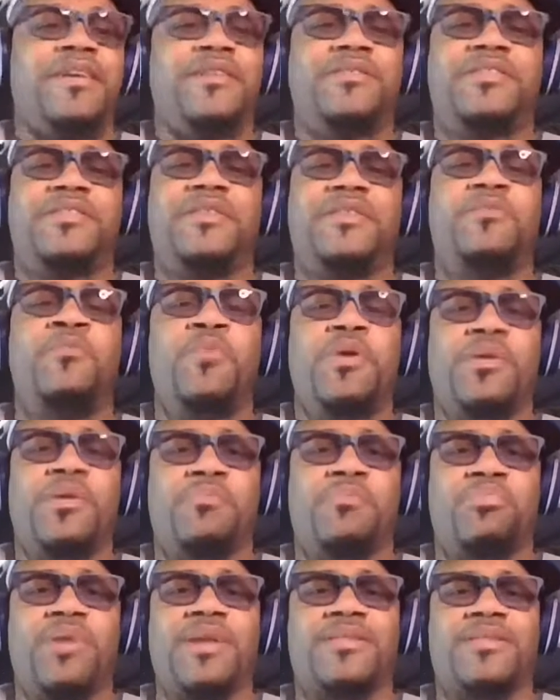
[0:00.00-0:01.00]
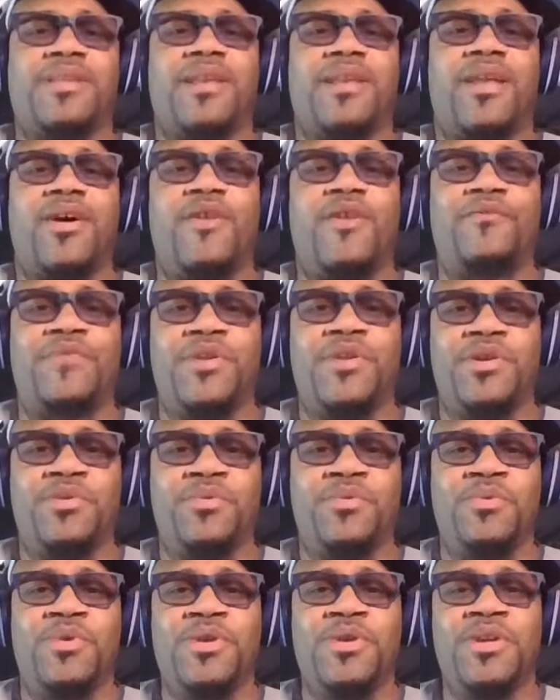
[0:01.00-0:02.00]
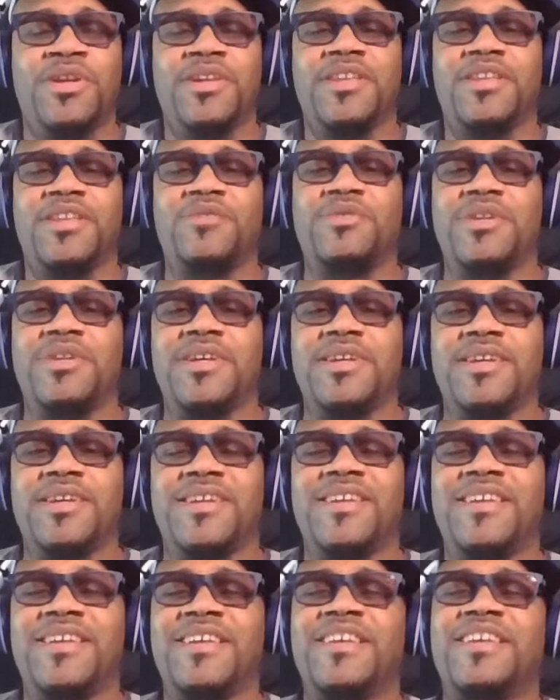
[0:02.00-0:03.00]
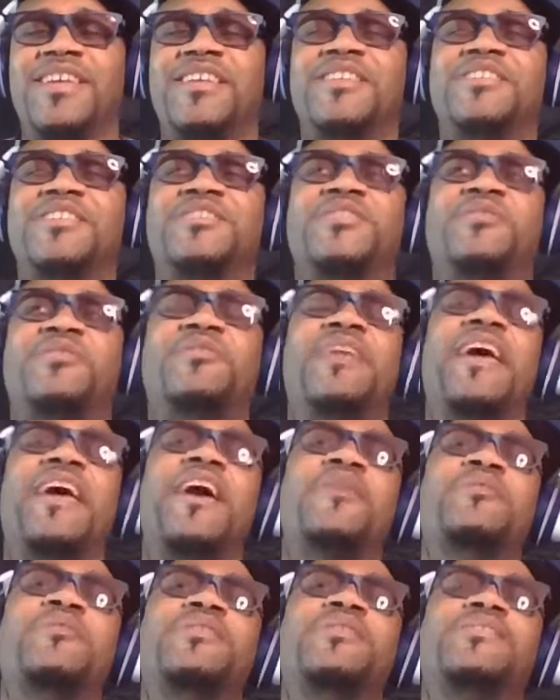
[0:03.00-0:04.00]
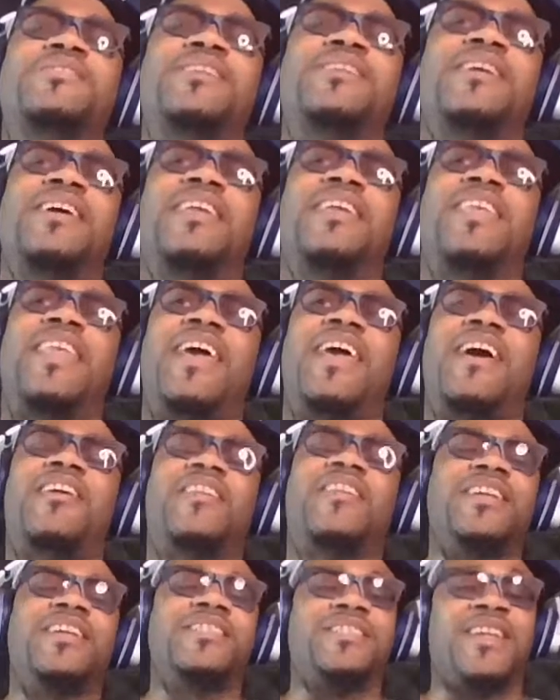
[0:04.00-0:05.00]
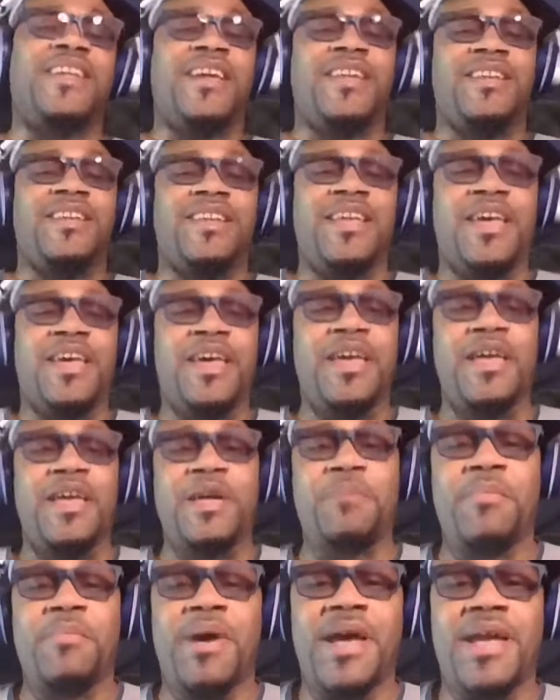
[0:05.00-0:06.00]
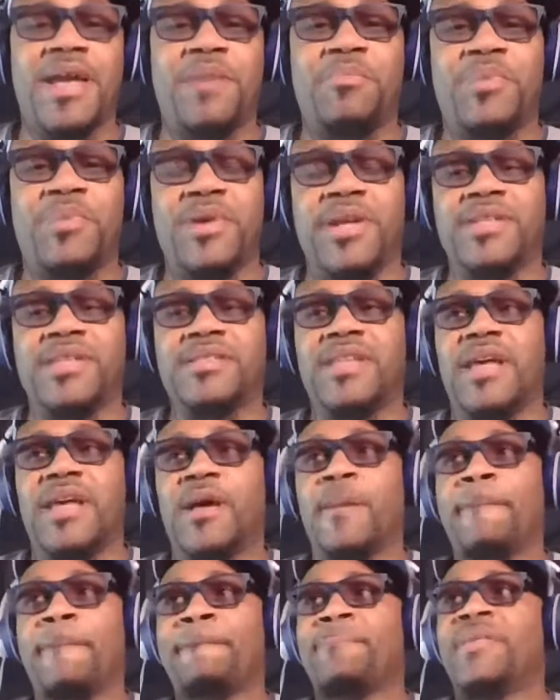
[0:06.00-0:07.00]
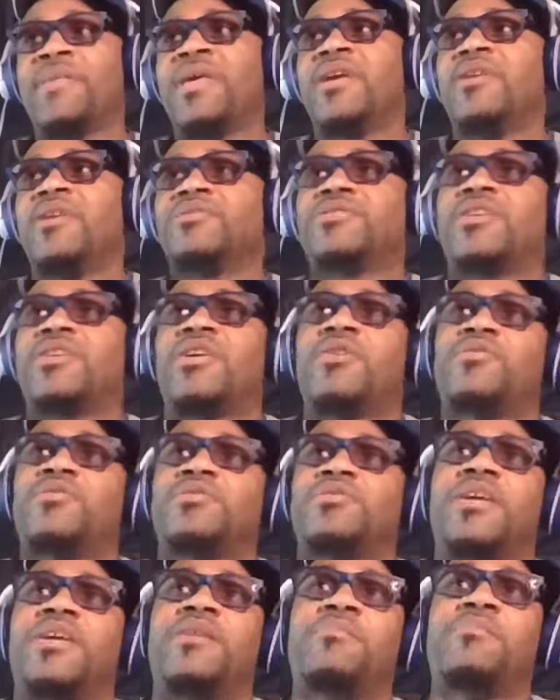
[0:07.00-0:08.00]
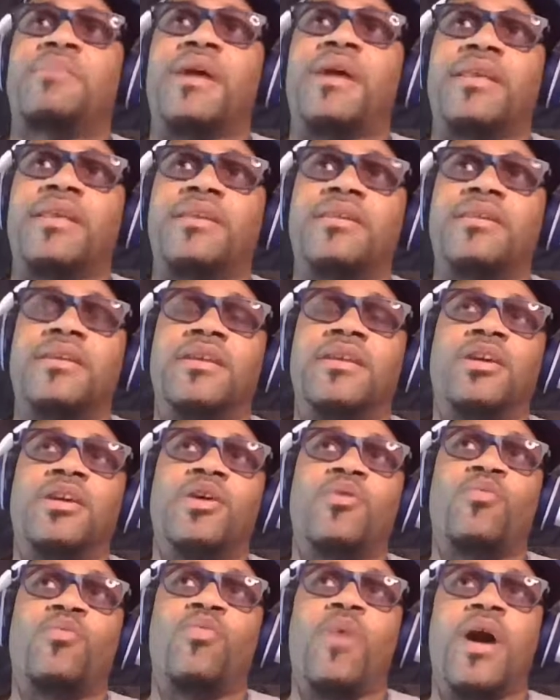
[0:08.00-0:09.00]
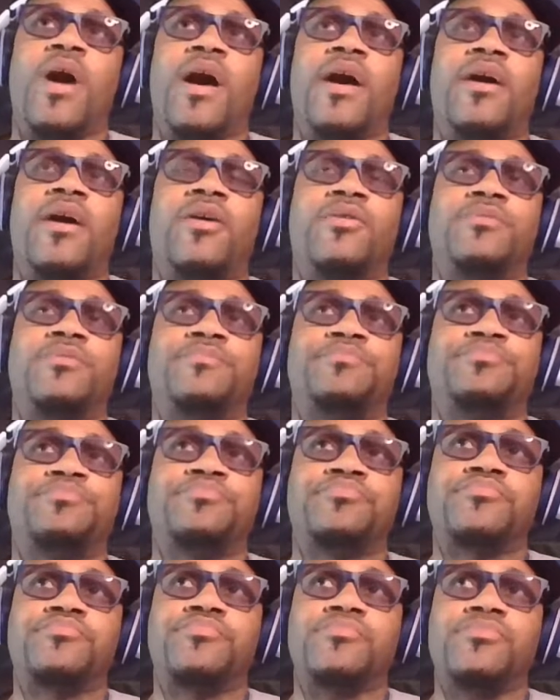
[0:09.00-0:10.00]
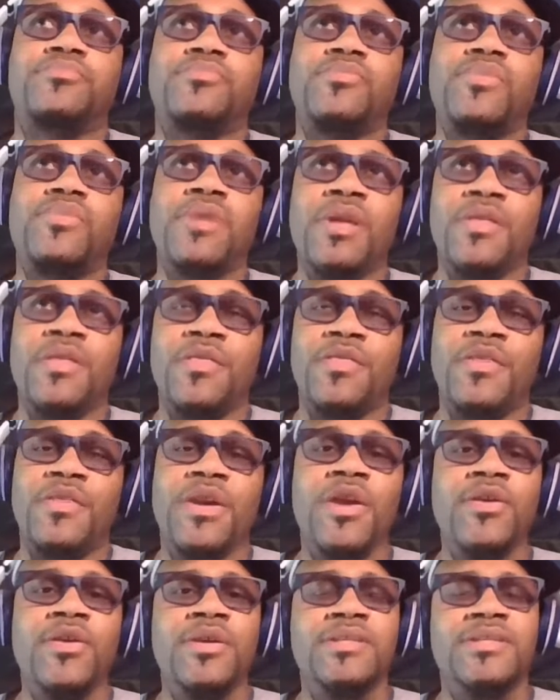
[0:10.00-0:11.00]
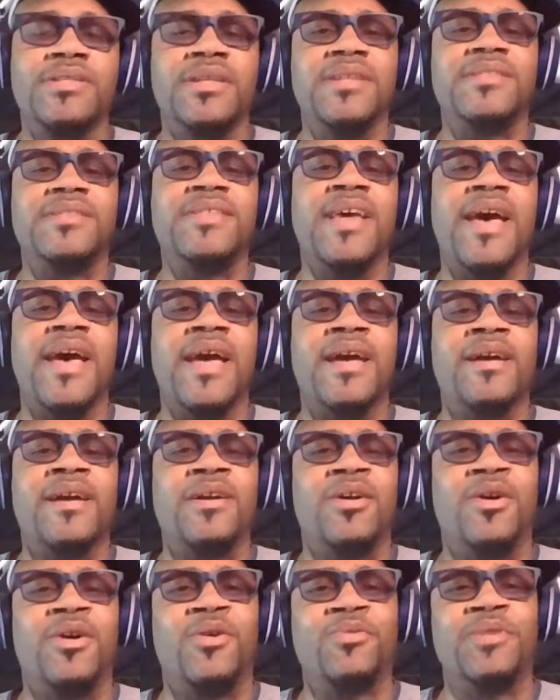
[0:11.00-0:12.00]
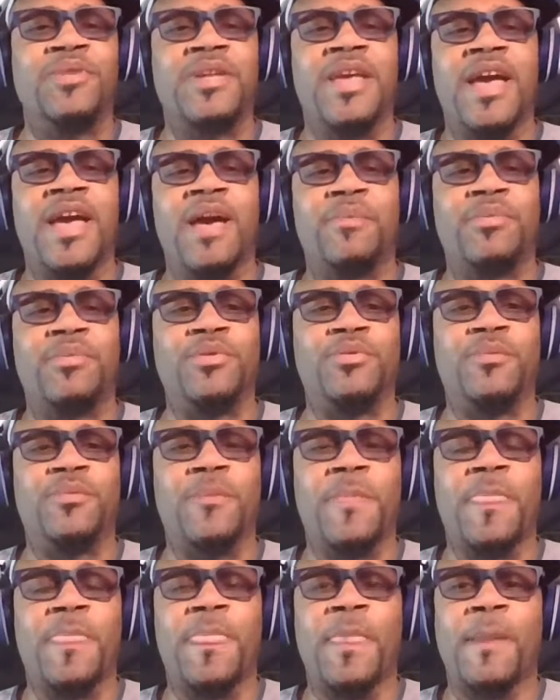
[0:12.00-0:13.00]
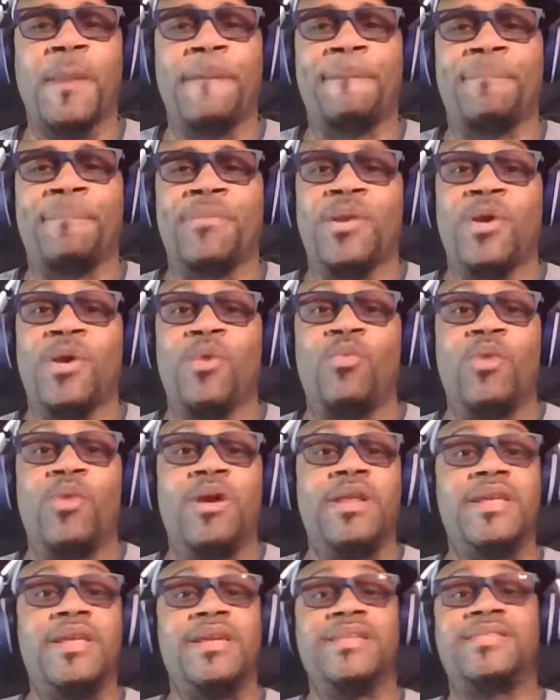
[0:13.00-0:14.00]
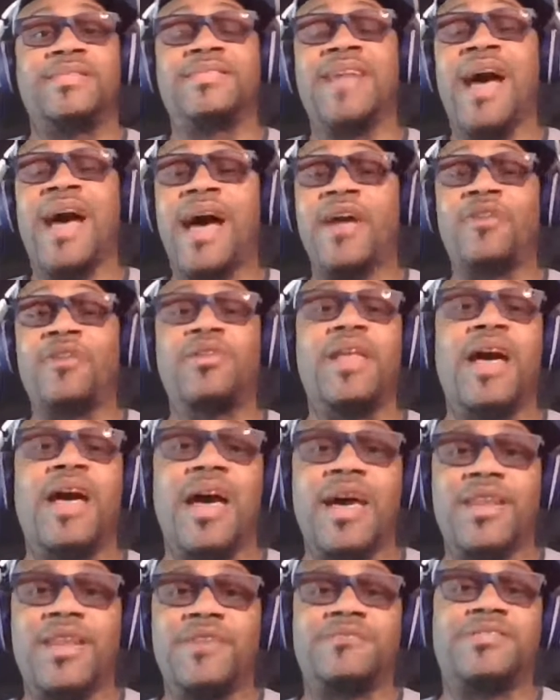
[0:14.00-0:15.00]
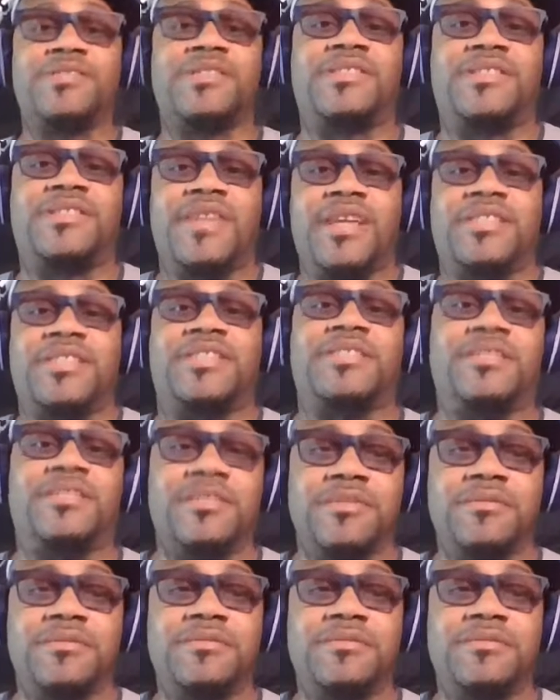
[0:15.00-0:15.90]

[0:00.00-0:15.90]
didn't want to break the law for you. You did. So now they chanting hang Mike Pence. Now here's the cold thing about it. While there is an attack on the Capitol, where the entire line of succession